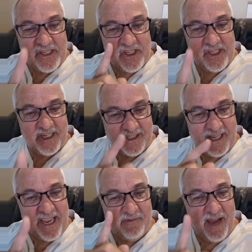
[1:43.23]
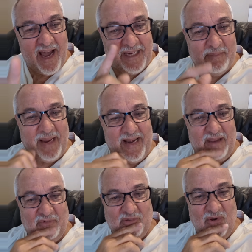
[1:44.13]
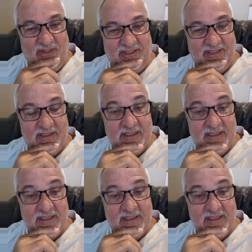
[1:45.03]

shits I ever had in my life, Scott.